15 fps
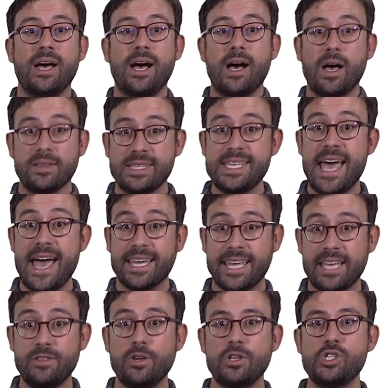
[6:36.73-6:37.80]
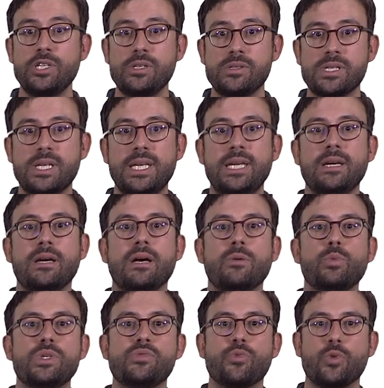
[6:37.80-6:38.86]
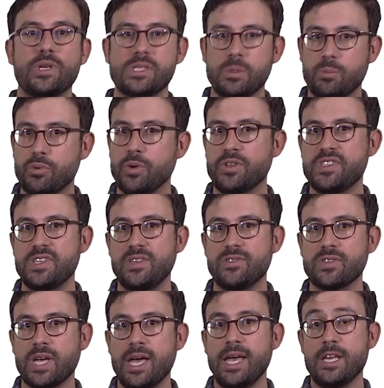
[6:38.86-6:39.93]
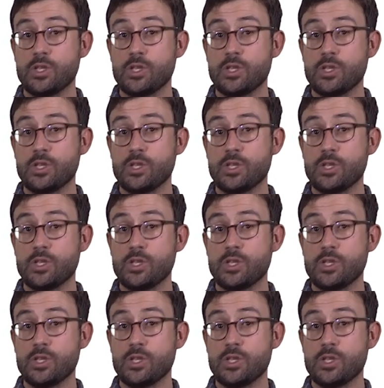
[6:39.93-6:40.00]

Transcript: uh, tagged endogenously uh, with fluorescent proteins.